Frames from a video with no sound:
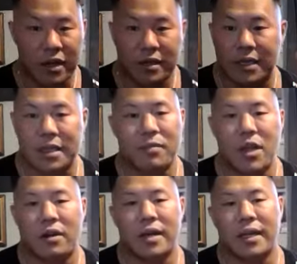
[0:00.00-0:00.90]
let them
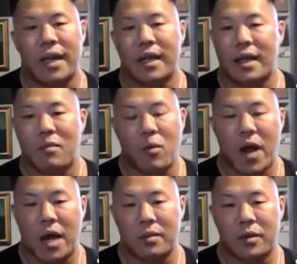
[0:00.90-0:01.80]
know like, hey, I'm a
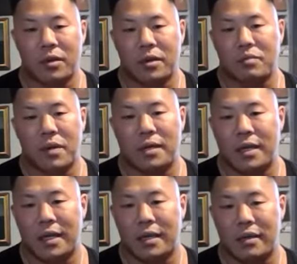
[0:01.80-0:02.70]
bodybuilder, but
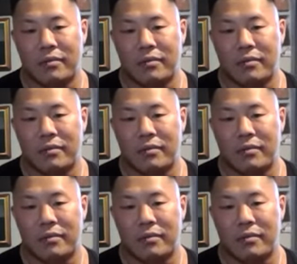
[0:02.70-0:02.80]
like,